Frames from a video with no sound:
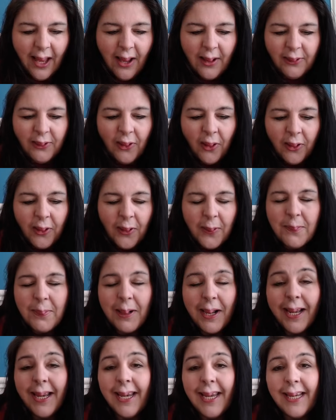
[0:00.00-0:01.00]
Not
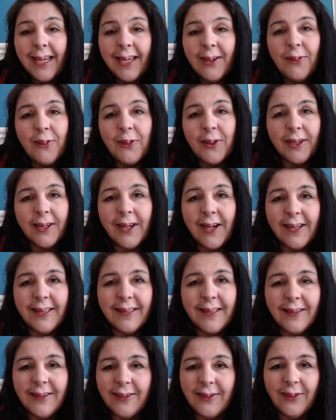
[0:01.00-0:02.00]
completely
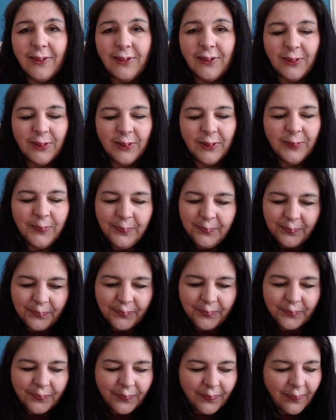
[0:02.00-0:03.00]
organized as usual.
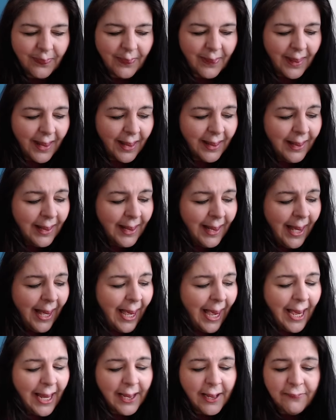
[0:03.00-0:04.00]

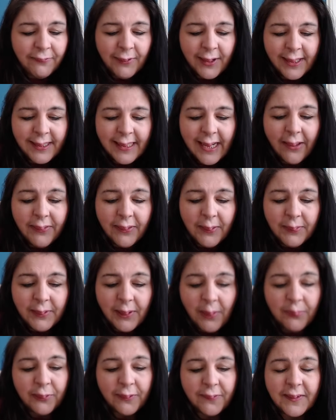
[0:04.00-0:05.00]
And I've written down the
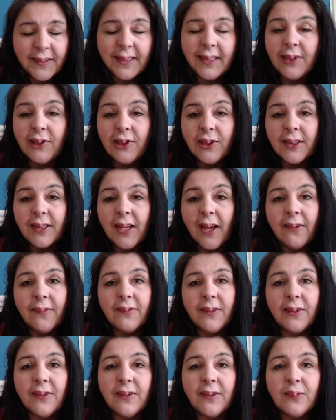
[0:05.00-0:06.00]
number of stitches that I've
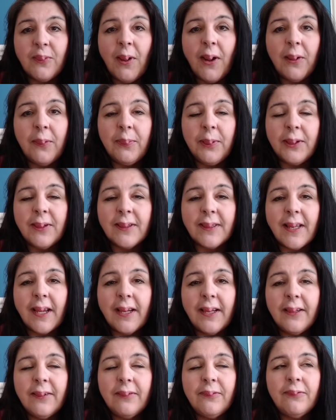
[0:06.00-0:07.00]
done as well, because
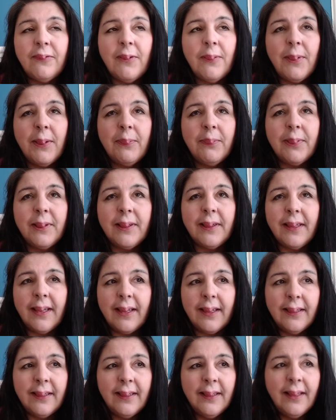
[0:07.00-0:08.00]
I remembered
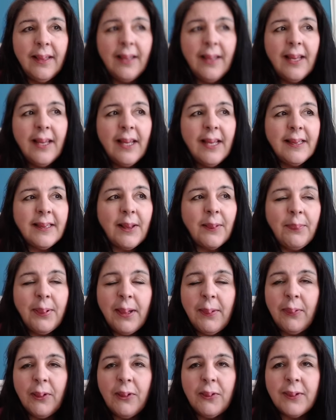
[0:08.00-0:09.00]
that some
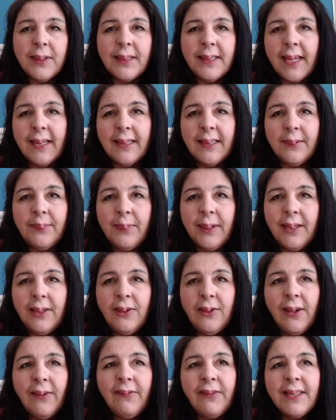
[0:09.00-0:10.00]
people always say to me,
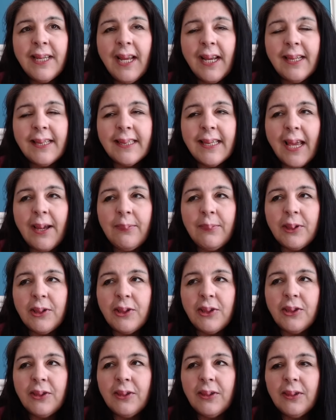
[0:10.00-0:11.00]
you never tell us how
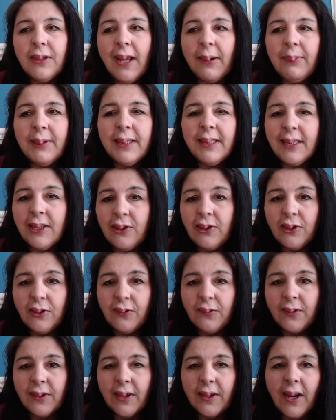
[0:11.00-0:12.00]
many stitches
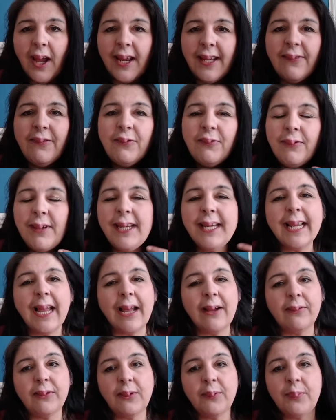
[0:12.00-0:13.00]
you've done. I never really
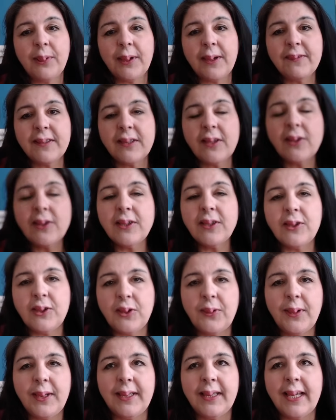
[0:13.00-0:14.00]
count them, but I've started
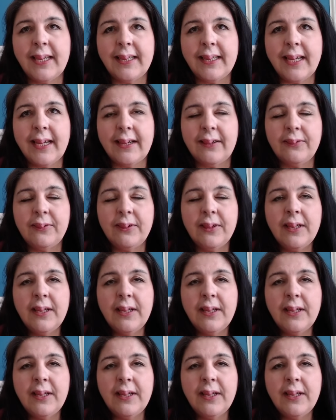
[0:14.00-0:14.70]
doing that now